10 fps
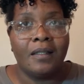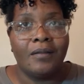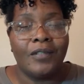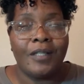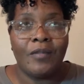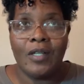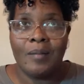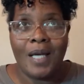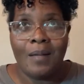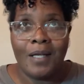which I'm really
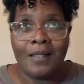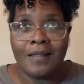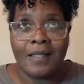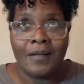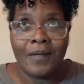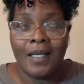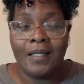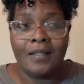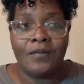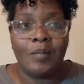bad about this anyway,
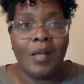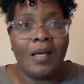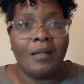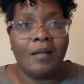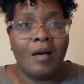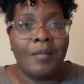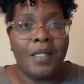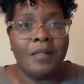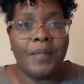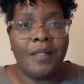is replying to
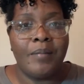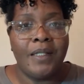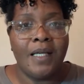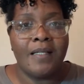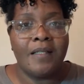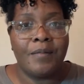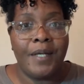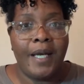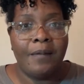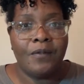comments, but it'd be nice to
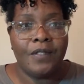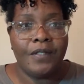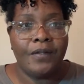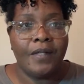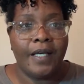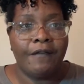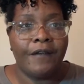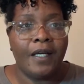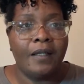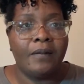be able to, like if
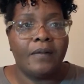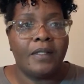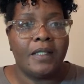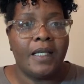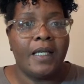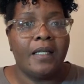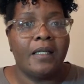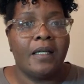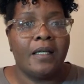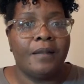I did it,
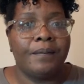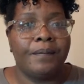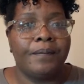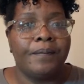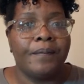um,